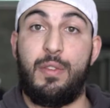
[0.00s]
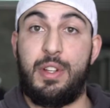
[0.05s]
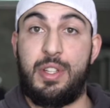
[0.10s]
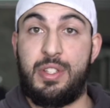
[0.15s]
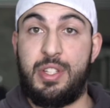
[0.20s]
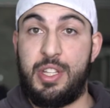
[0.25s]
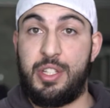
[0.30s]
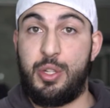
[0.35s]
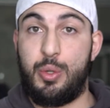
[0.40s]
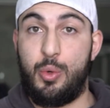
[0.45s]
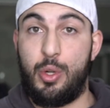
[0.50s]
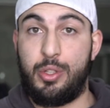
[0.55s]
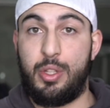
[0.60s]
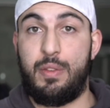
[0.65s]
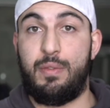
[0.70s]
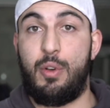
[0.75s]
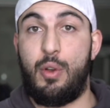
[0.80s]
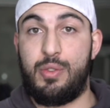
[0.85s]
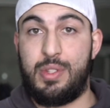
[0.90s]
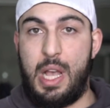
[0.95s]
of accessory work that
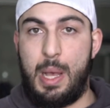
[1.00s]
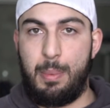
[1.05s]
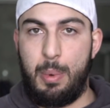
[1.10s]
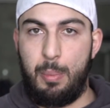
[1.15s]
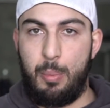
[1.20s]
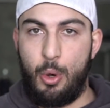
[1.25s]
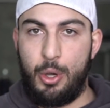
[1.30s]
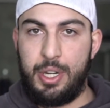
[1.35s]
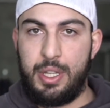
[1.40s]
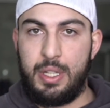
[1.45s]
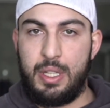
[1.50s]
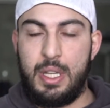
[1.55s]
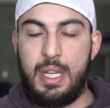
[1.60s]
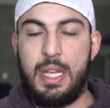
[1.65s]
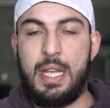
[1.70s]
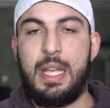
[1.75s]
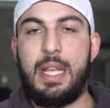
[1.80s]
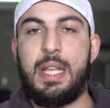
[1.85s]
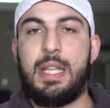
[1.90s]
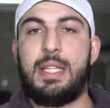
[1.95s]
involves the upper body,
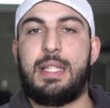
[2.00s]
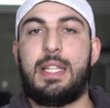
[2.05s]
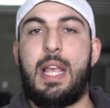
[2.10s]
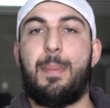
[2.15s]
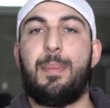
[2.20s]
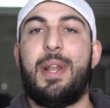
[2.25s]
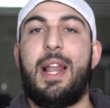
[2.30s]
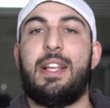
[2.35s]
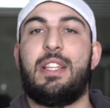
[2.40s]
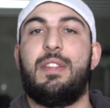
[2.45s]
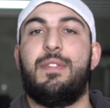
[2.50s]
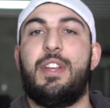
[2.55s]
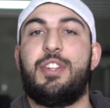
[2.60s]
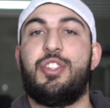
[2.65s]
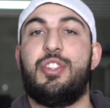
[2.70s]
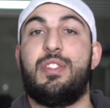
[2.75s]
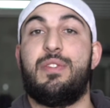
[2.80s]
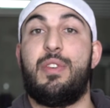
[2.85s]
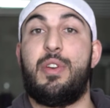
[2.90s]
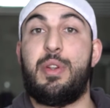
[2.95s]
scapular
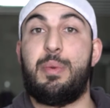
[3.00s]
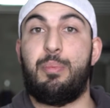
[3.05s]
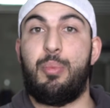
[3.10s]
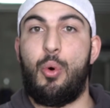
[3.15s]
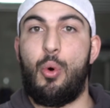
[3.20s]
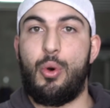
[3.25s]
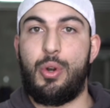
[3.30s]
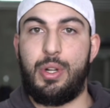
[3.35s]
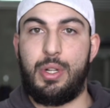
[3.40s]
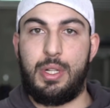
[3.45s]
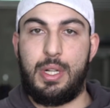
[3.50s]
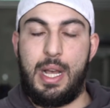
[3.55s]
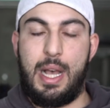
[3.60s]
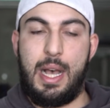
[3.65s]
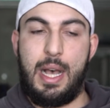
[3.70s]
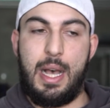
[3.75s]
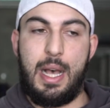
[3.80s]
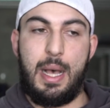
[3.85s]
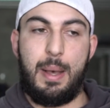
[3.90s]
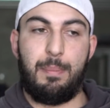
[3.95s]
activation is very important.
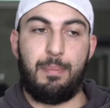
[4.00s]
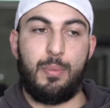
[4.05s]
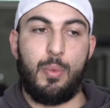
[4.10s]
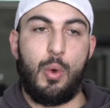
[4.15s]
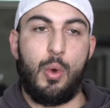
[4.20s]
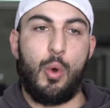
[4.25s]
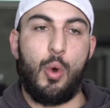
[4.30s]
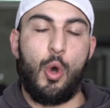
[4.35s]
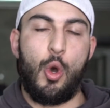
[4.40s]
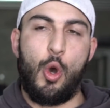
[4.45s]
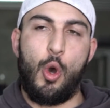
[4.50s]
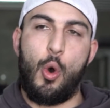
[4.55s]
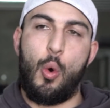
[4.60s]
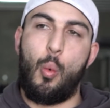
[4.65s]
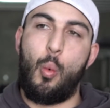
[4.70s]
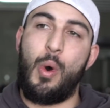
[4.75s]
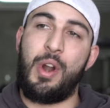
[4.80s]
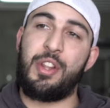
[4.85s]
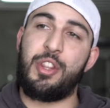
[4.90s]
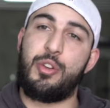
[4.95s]

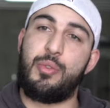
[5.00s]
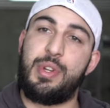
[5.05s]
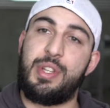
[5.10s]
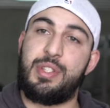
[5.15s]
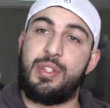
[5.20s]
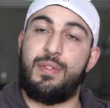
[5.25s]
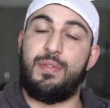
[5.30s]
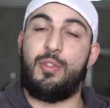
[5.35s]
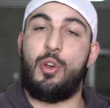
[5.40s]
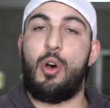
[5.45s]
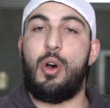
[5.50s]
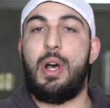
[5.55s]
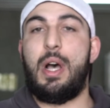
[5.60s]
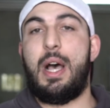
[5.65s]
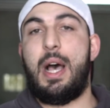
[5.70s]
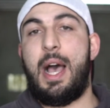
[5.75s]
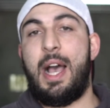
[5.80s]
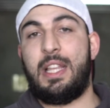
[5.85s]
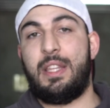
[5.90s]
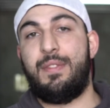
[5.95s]
One of the risks of
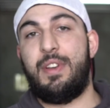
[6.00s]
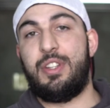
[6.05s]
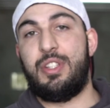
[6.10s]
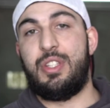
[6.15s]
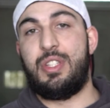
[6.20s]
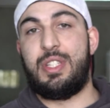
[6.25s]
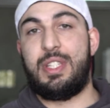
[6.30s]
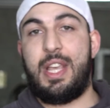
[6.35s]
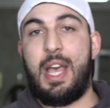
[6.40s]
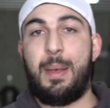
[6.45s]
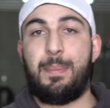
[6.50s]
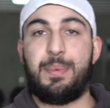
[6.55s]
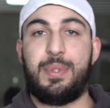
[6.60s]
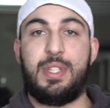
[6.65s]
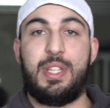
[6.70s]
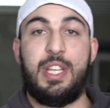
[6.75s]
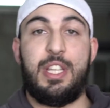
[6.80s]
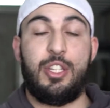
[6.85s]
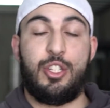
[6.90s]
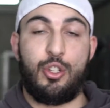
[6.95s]
not activating your
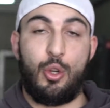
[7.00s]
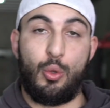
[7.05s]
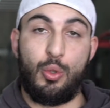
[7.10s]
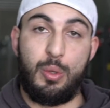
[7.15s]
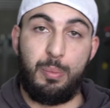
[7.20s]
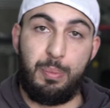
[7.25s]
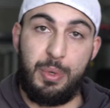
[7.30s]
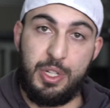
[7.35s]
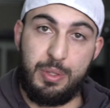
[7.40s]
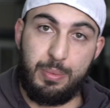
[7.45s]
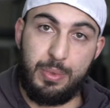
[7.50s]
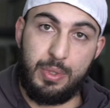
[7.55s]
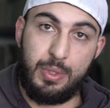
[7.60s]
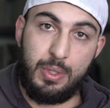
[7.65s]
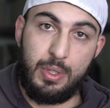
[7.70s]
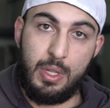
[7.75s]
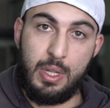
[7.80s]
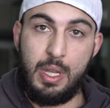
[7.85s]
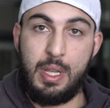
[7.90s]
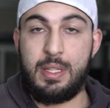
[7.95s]
scaps is shoulder impingement.
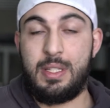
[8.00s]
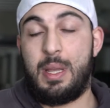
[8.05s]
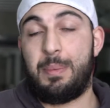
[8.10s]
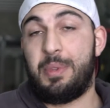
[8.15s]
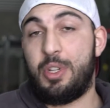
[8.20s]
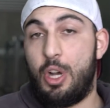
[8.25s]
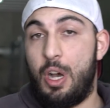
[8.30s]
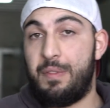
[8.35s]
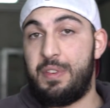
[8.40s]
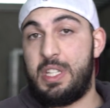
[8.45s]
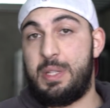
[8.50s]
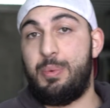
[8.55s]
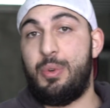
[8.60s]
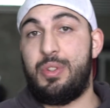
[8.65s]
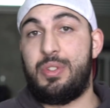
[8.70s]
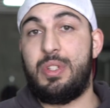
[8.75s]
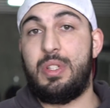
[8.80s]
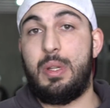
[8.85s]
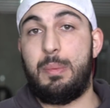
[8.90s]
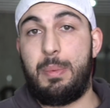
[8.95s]
Something I've
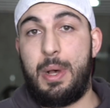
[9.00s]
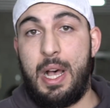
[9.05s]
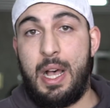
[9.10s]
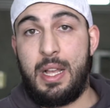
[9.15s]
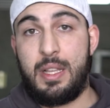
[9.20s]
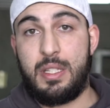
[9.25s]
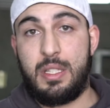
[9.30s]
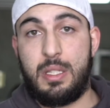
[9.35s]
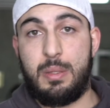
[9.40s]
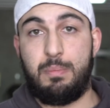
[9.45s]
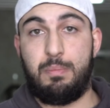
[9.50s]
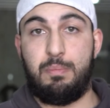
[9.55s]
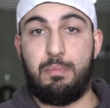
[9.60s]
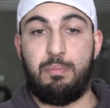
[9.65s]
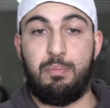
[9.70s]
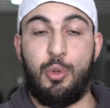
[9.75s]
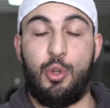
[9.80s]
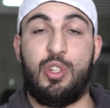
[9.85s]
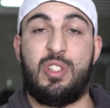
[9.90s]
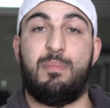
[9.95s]
experienced in the past
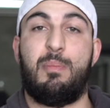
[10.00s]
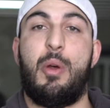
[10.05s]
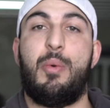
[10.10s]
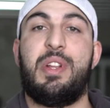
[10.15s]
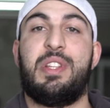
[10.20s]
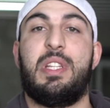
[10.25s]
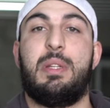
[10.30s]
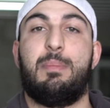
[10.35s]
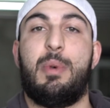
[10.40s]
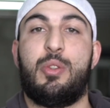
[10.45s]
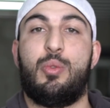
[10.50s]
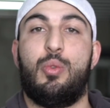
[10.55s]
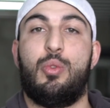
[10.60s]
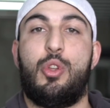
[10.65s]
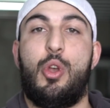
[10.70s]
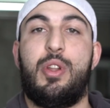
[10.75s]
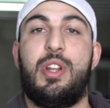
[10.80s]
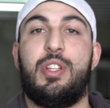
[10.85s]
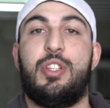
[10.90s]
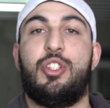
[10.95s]
because my resting muscle
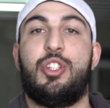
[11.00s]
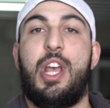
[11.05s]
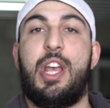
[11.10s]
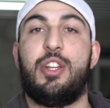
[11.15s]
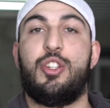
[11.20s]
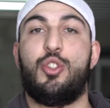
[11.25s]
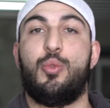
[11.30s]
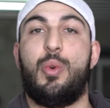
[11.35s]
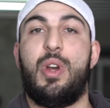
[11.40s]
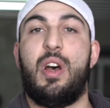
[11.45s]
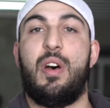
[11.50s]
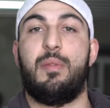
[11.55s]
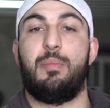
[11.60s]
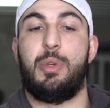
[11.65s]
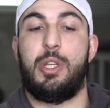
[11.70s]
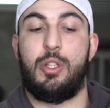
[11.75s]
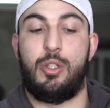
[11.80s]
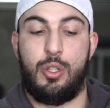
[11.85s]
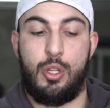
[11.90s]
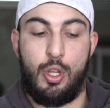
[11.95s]
tone has changed where I've
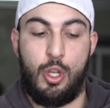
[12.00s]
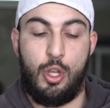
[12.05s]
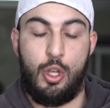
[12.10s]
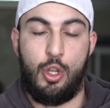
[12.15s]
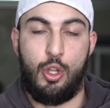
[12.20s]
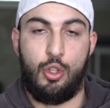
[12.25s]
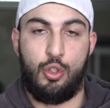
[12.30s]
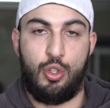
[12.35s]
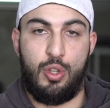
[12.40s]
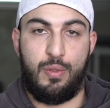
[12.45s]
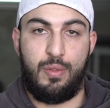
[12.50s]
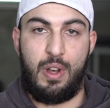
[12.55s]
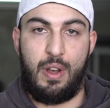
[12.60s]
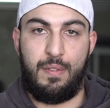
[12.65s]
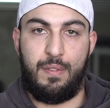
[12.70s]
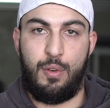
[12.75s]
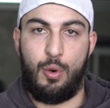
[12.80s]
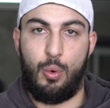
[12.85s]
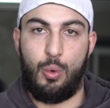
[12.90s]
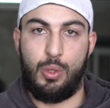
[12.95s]
been too far
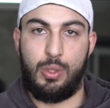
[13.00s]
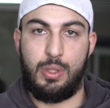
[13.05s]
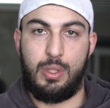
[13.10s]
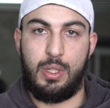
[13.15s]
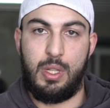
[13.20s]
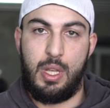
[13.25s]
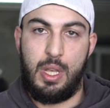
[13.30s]
forward,